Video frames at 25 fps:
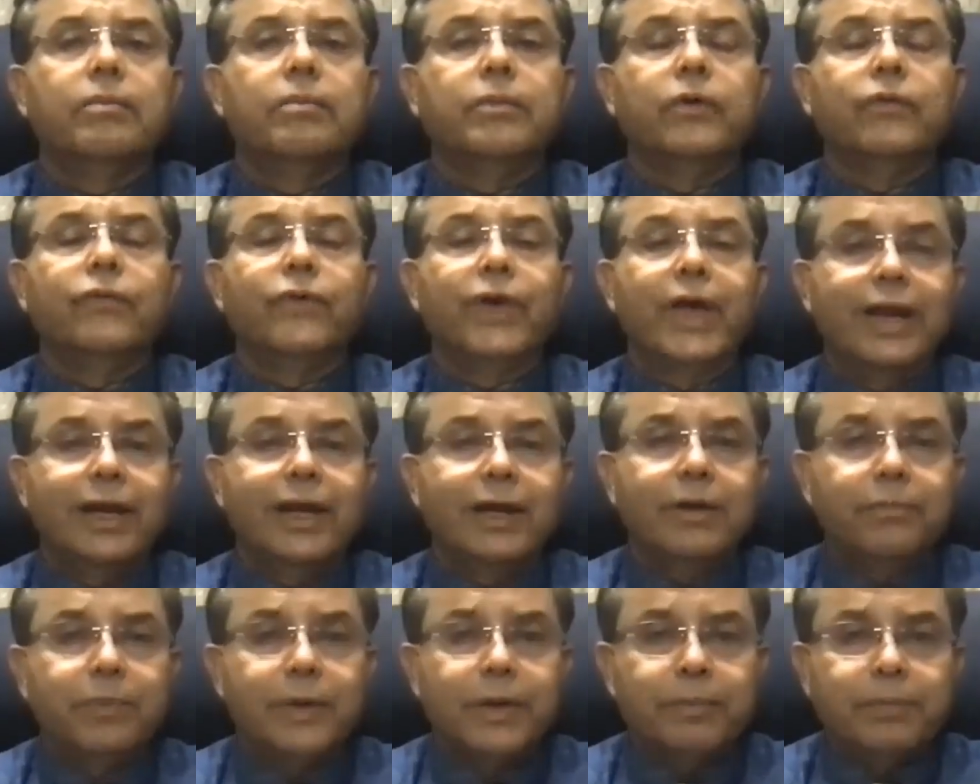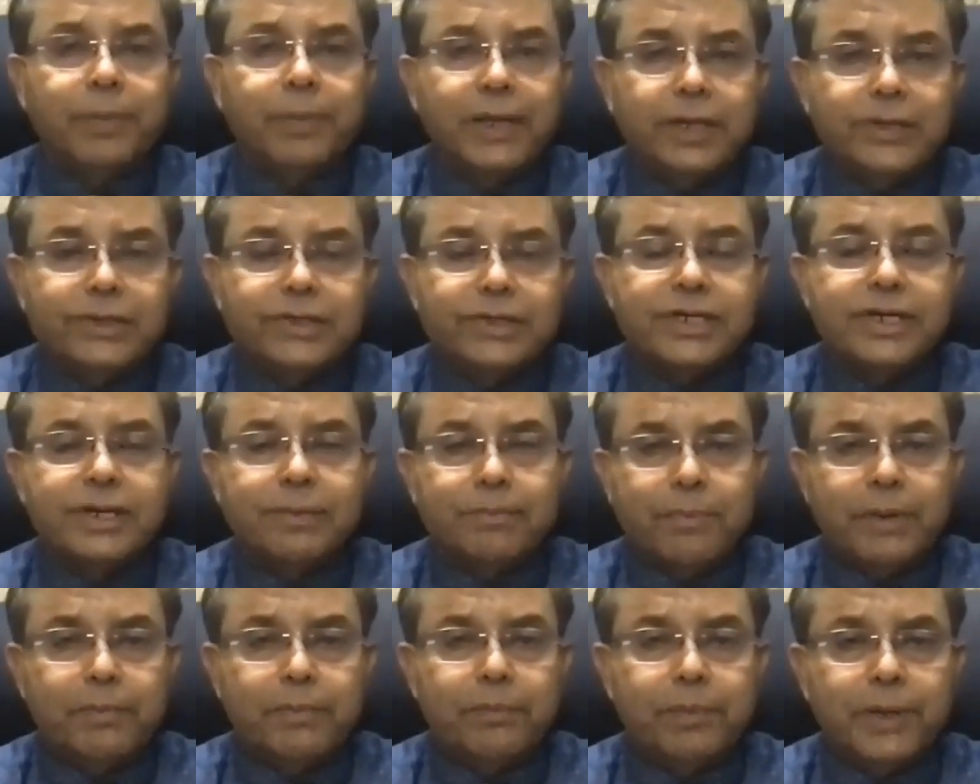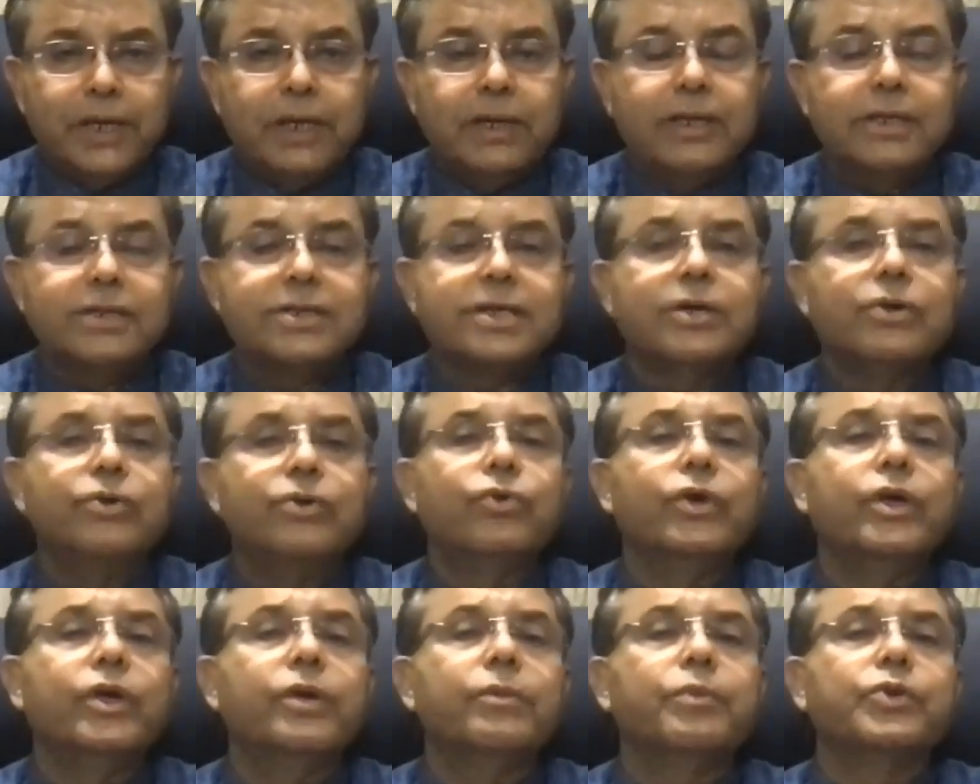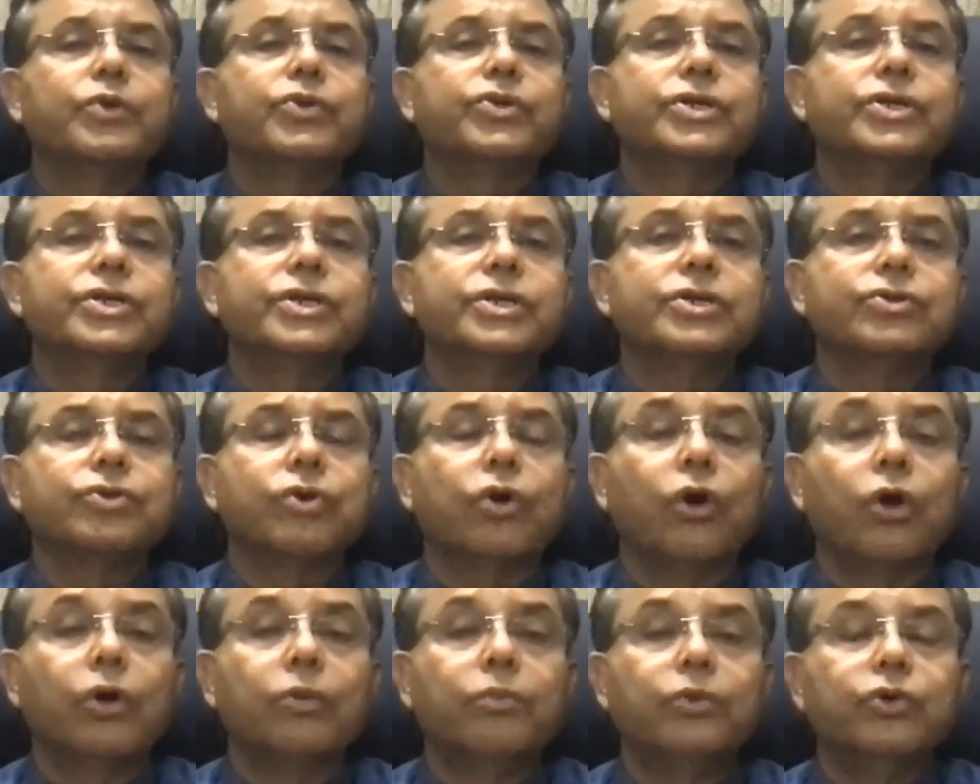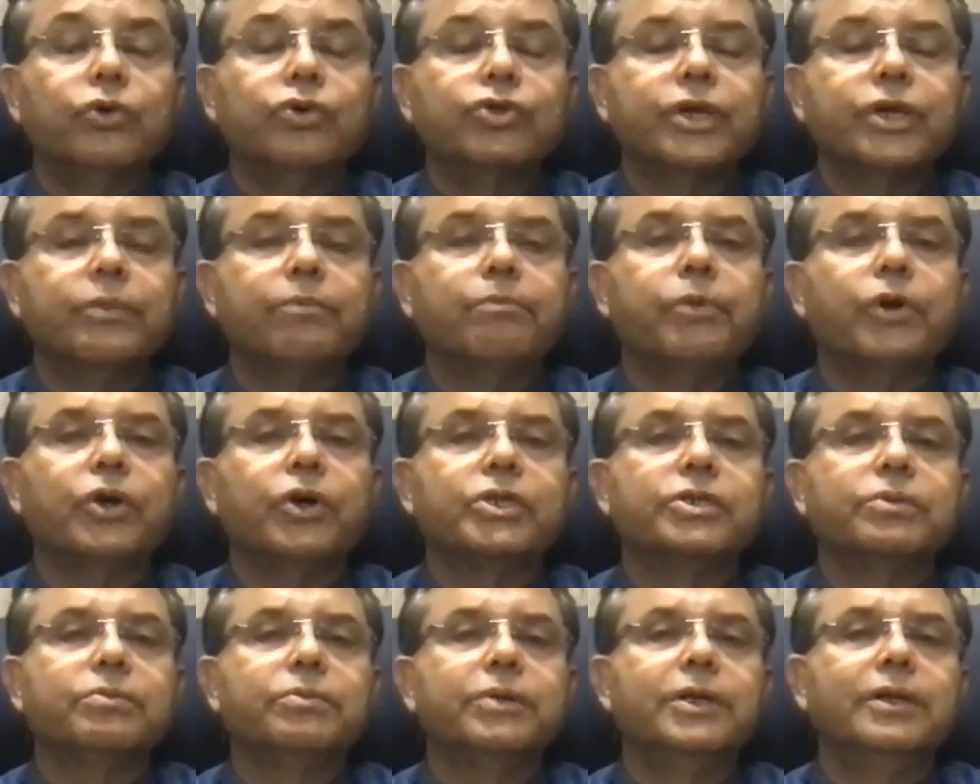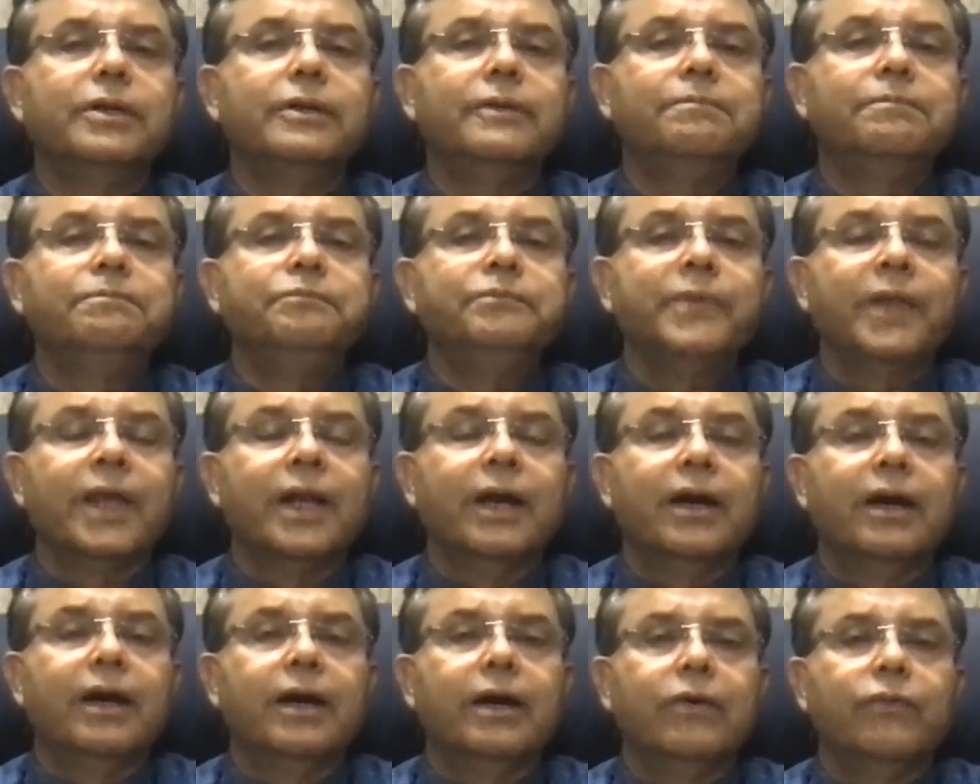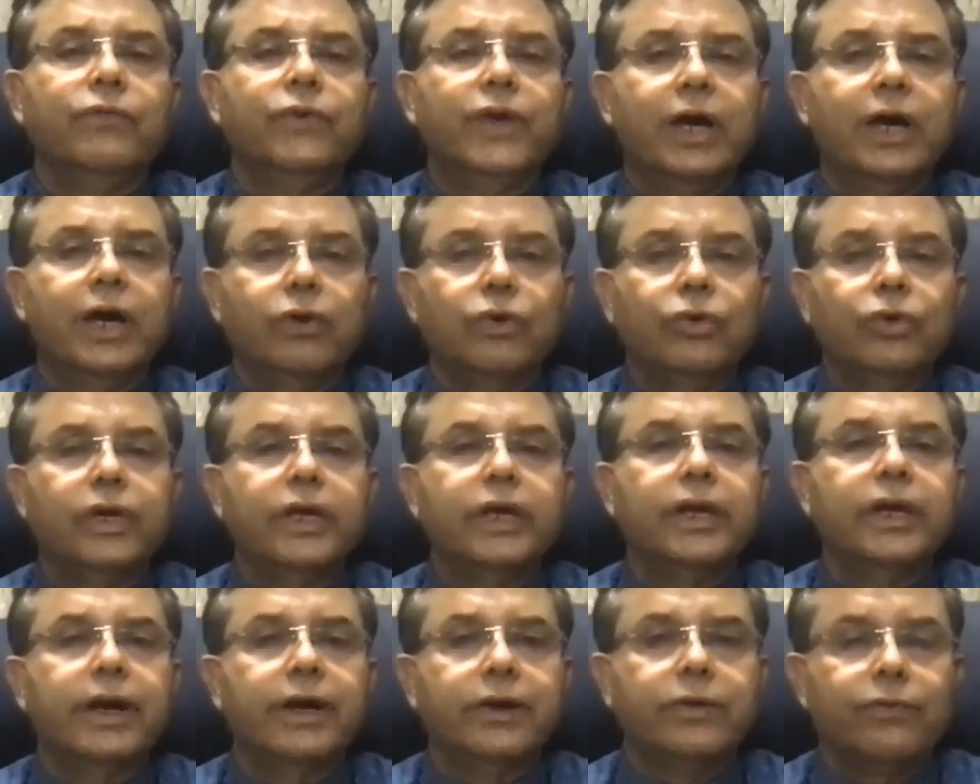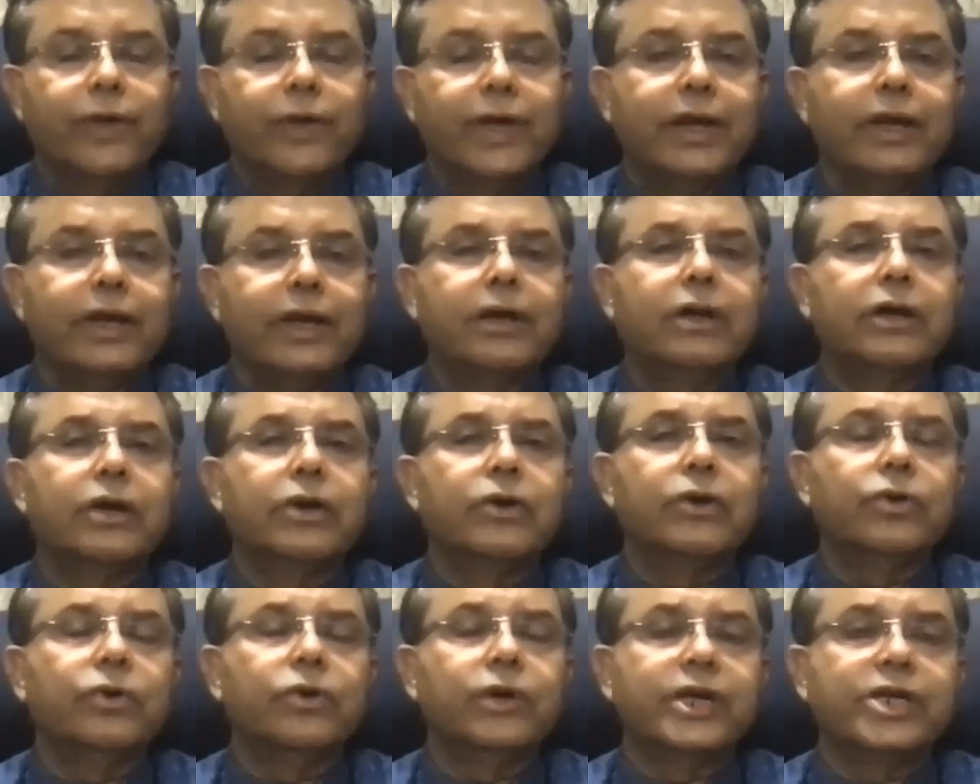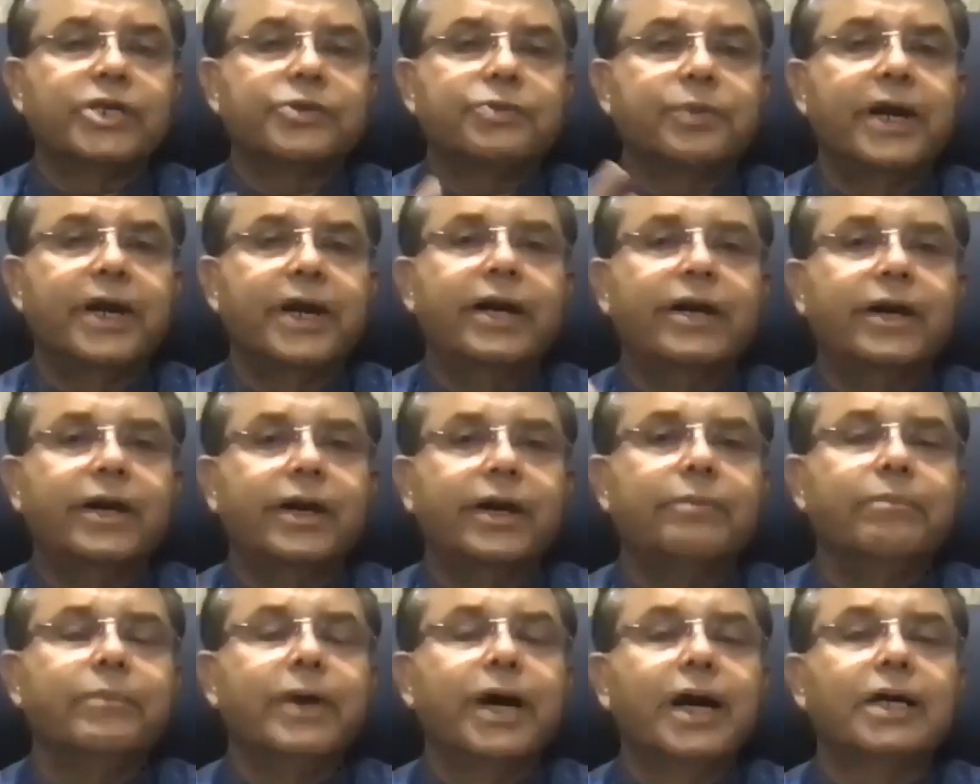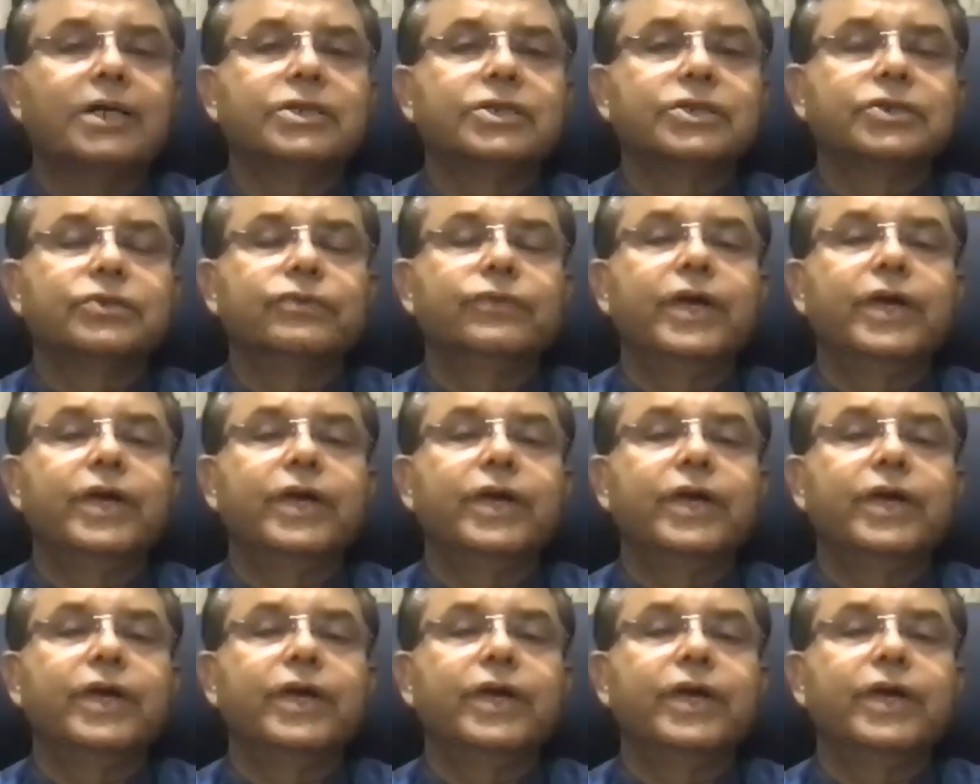Wearing PPEs and doing procedures almost impossible. We are looking at wearing respiratory masks.